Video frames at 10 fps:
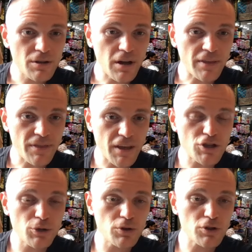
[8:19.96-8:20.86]
I think
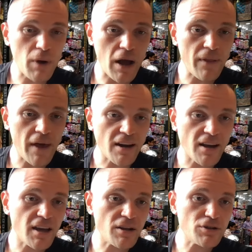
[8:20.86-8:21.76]
she was around that
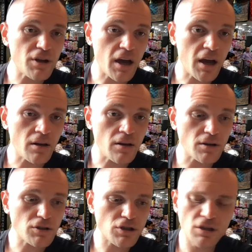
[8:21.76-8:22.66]
age, and
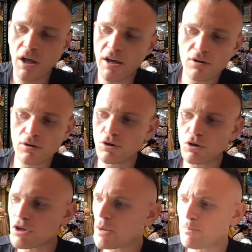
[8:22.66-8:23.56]
she like
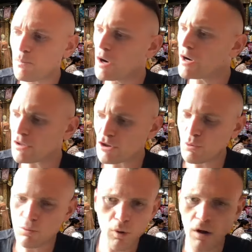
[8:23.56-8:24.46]
just kept running. She
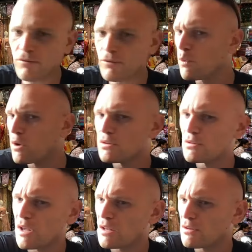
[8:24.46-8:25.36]
would run from
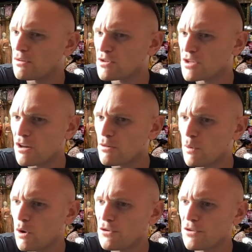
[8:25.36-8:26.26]
one end side of the
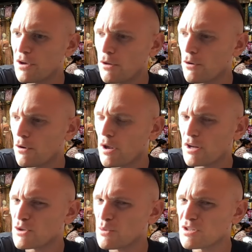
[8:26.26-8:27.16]
mall to the other,
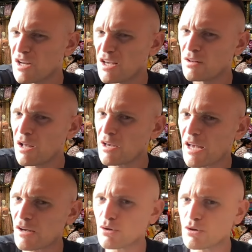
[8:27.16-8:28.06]
and she wasn't in like
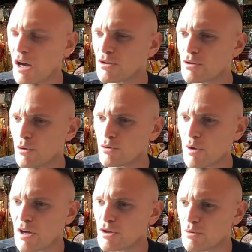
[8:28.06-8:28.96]
exercise clothes,
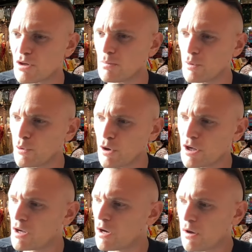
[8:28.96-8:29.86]
right? She was in a blue
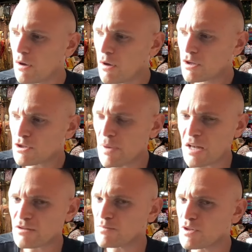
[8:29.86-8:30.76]
hoodie, some
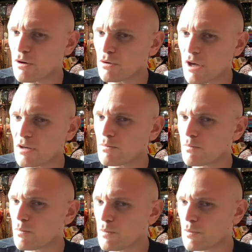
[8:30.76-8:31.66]
pants, some sneakers, like
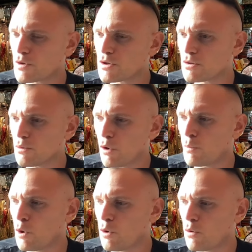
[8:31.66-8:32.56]

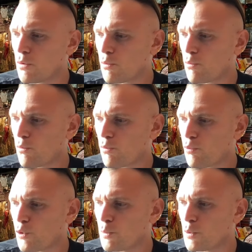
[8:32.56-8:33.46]
normal,
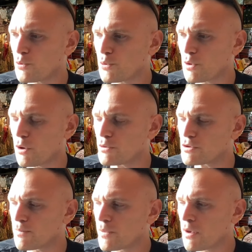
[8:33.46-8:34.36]
normal clothes.